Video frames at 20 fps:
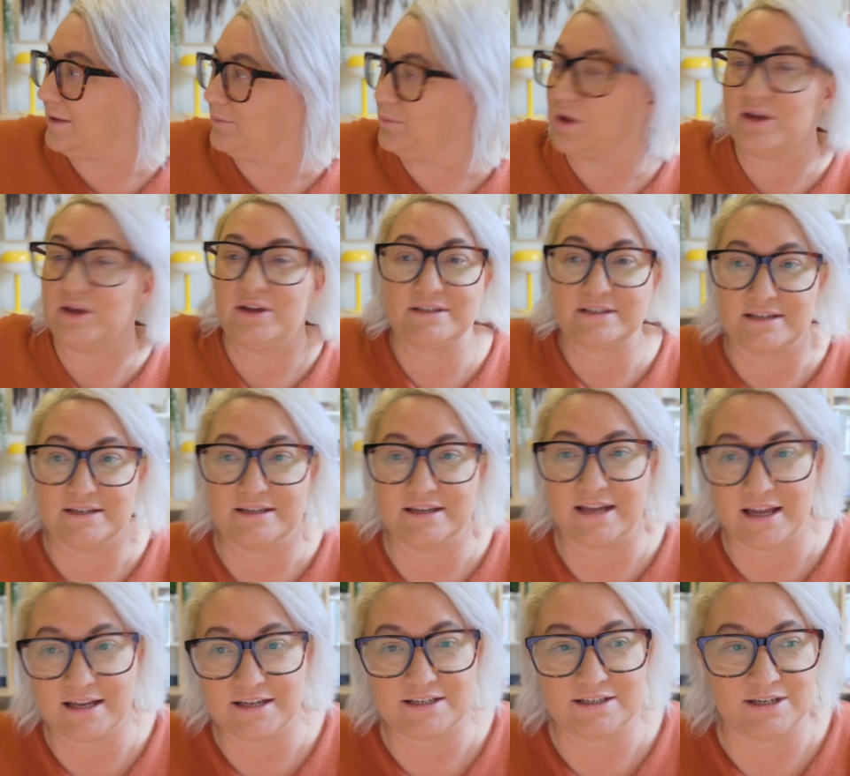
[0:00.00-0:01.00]
a person
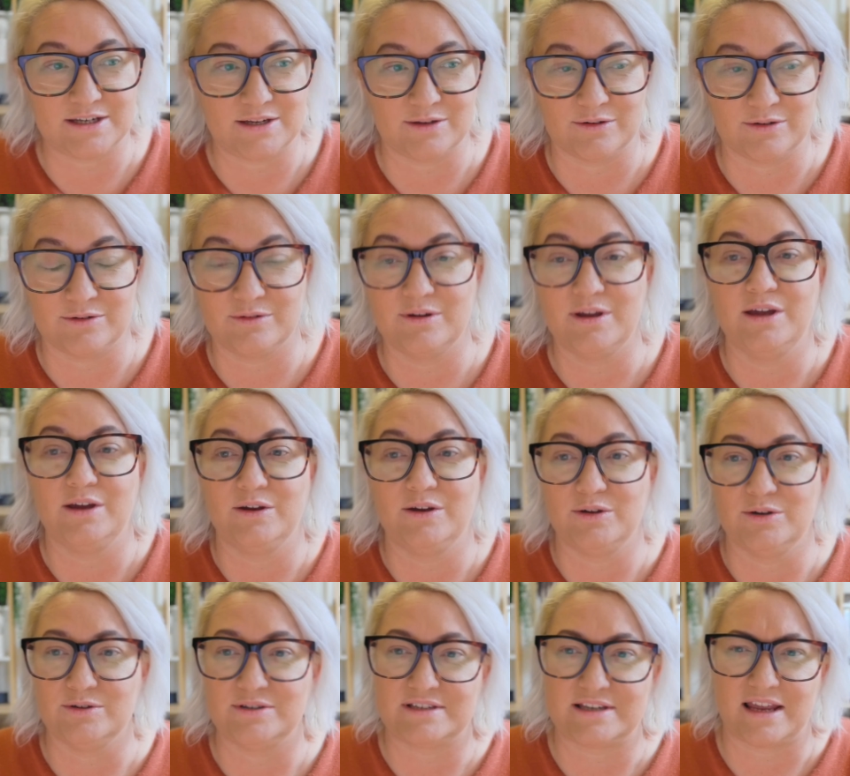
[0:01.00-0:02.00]
next to you
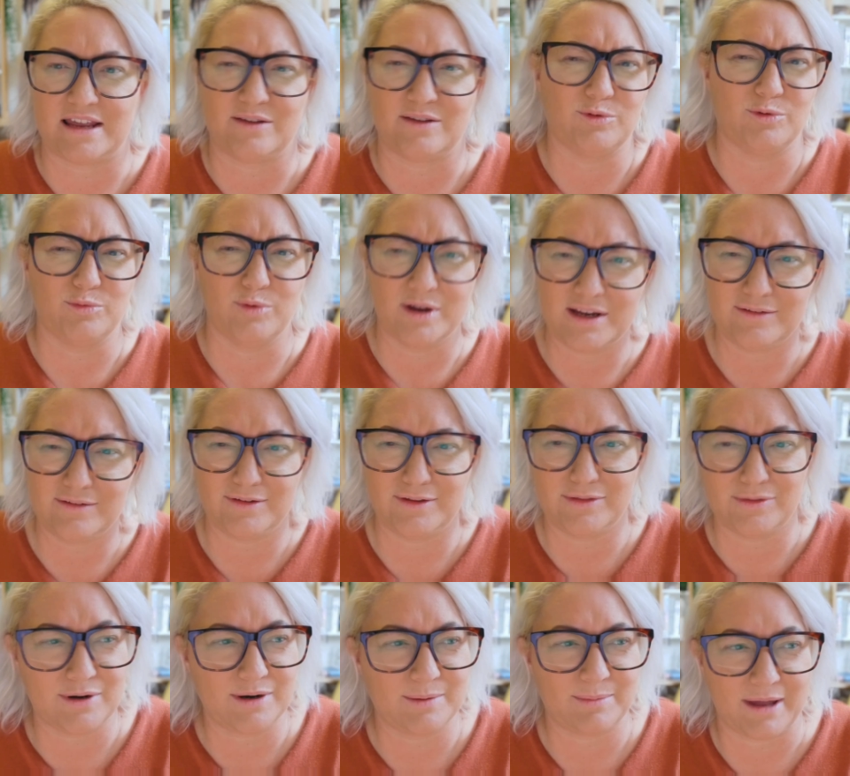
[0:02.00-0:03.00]
who's saying, well, what if you
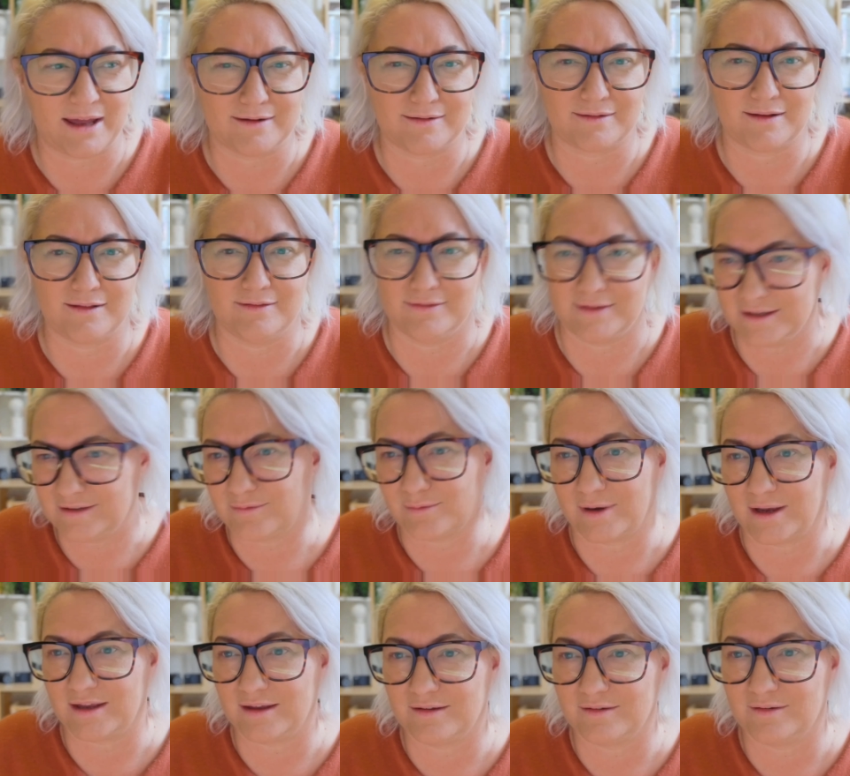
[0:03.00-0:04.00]
thought about it in this
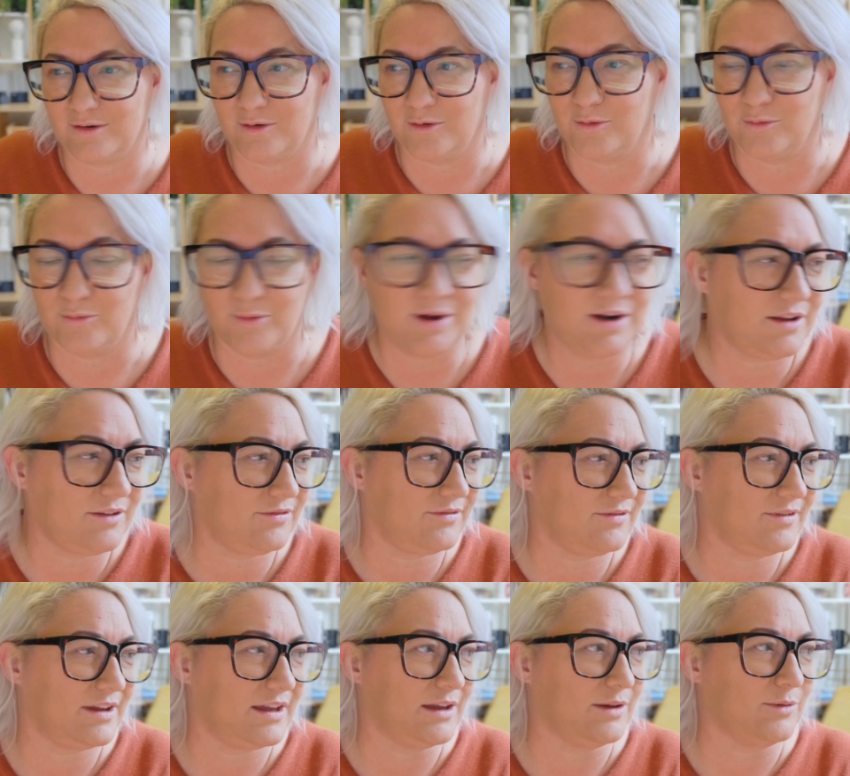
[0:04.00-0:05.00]
way? Or what
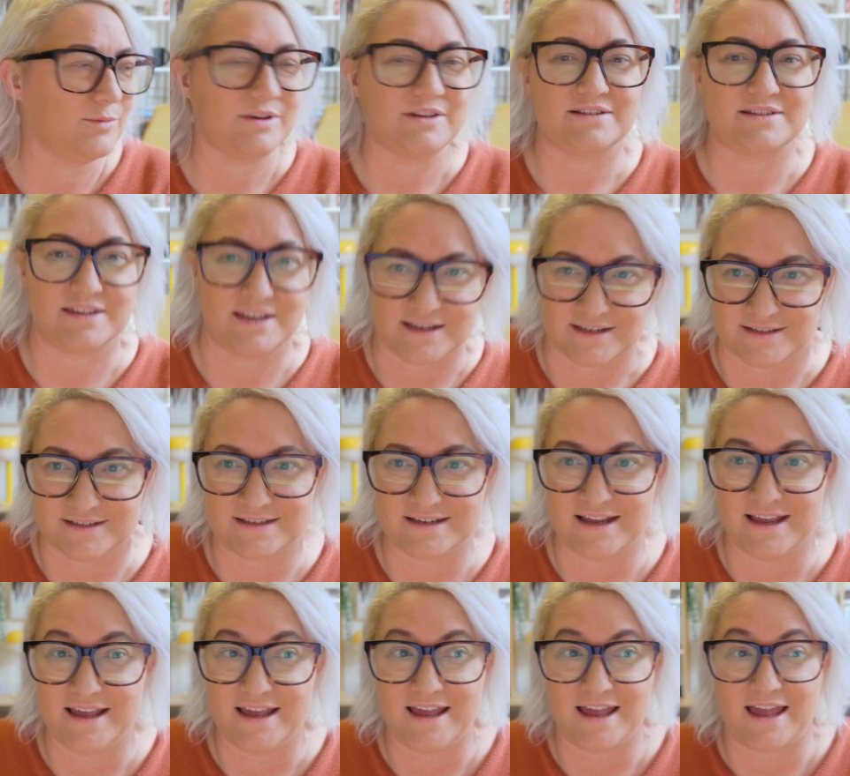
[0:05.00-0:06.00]
if it was this?
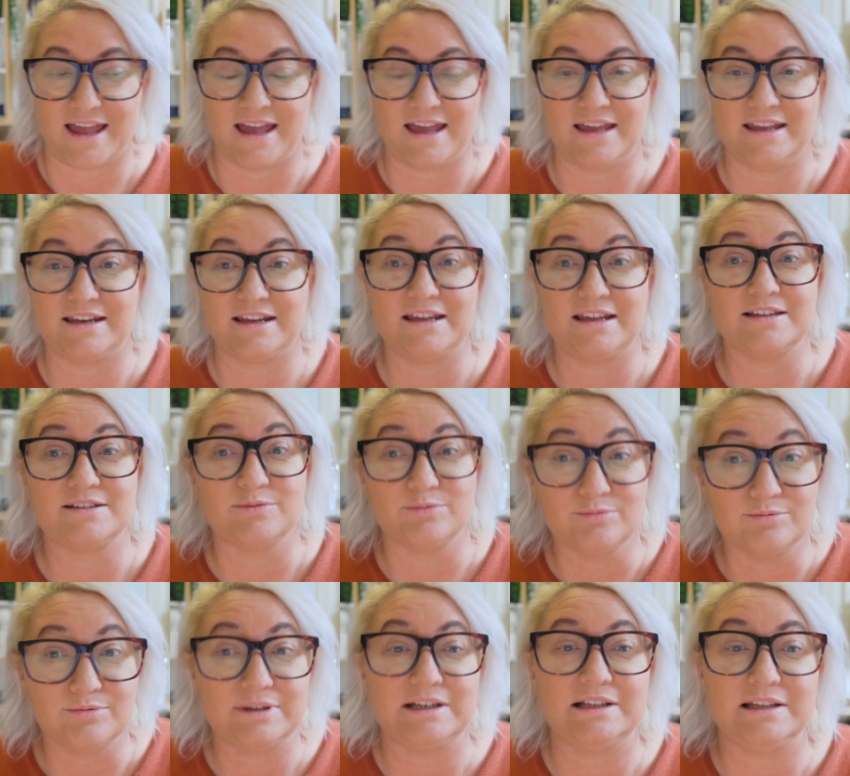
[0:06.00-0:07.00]
And it's
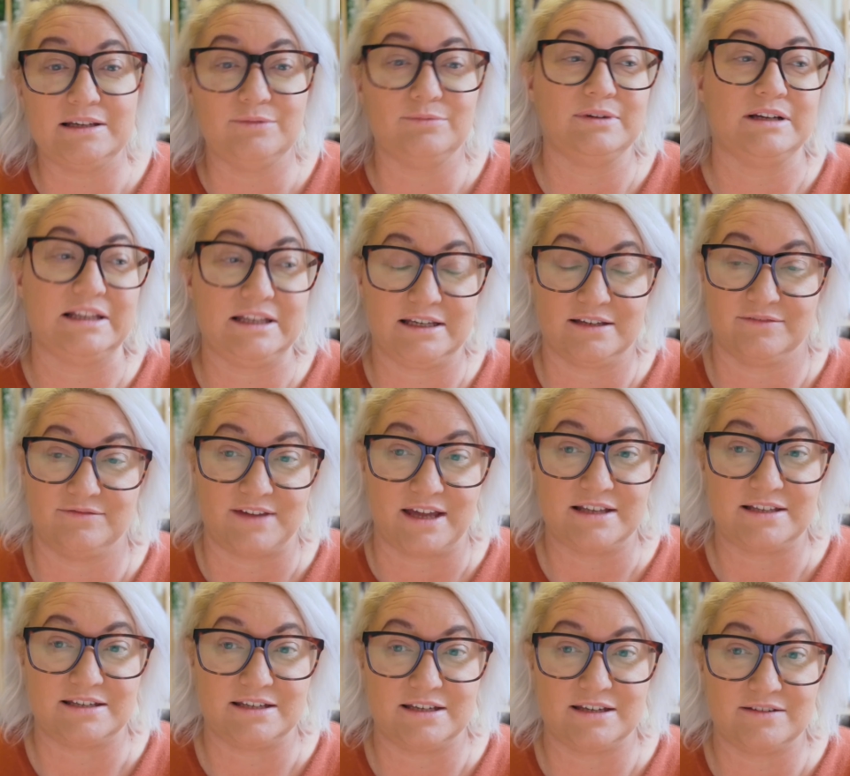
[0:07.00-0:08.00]
really, really
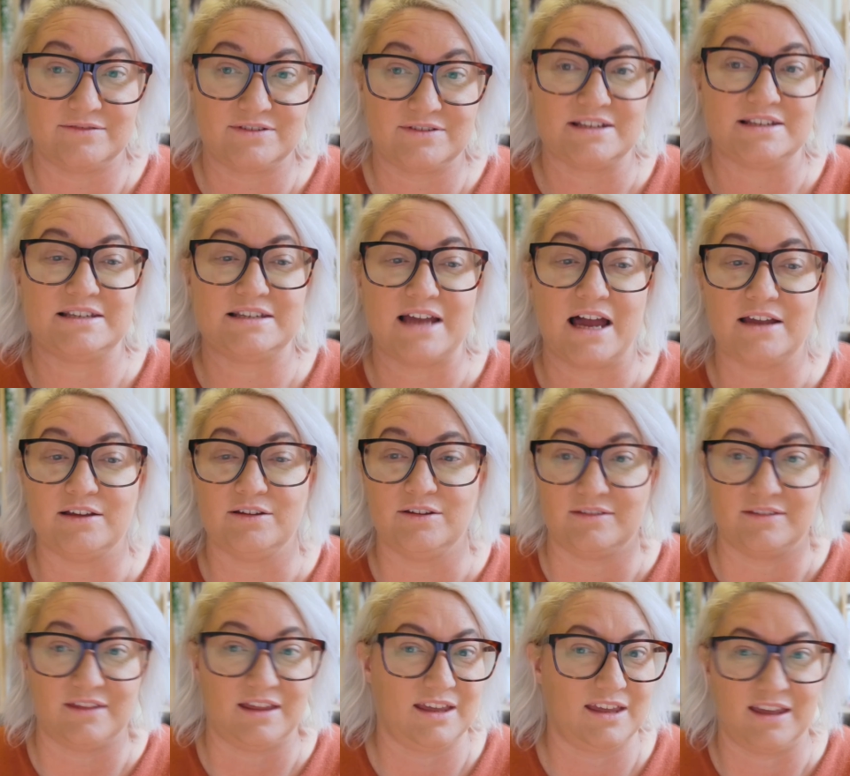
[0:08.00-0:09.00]
effective to start you
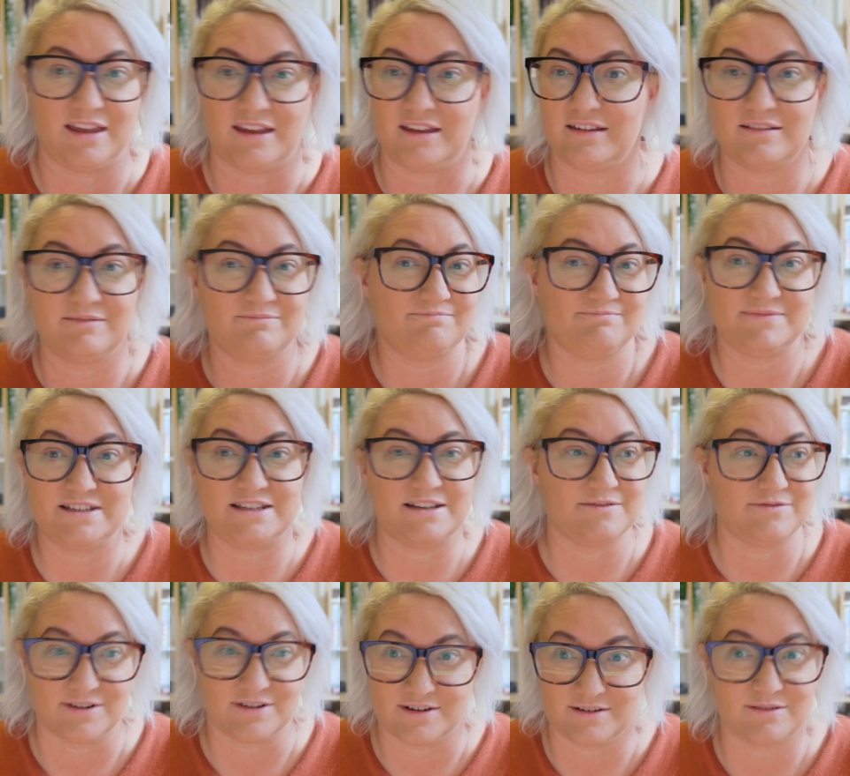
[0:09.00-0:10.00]
thinking
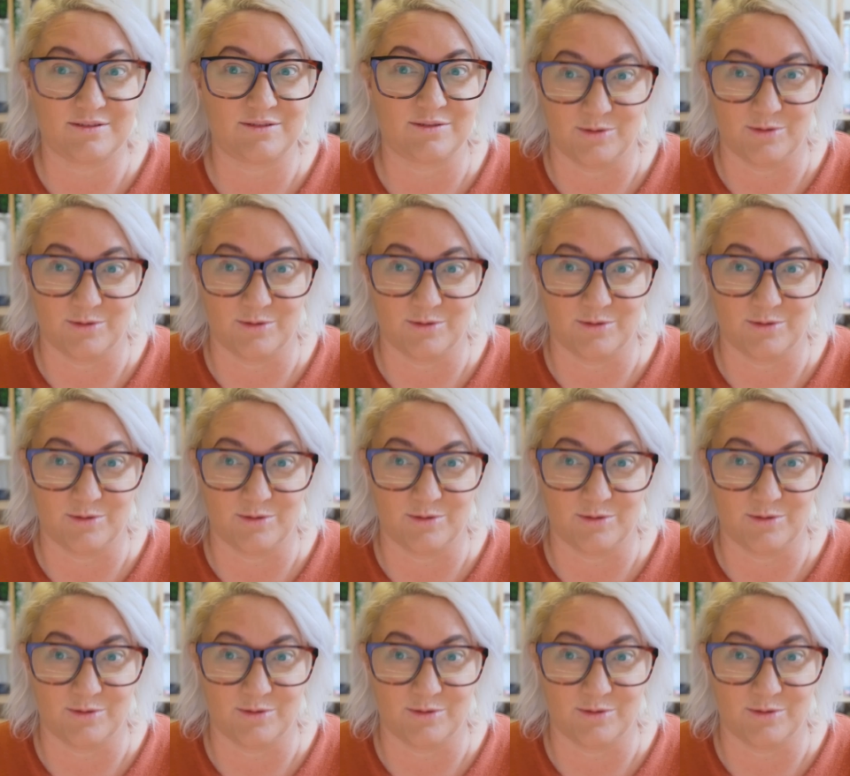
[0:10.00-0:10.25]
different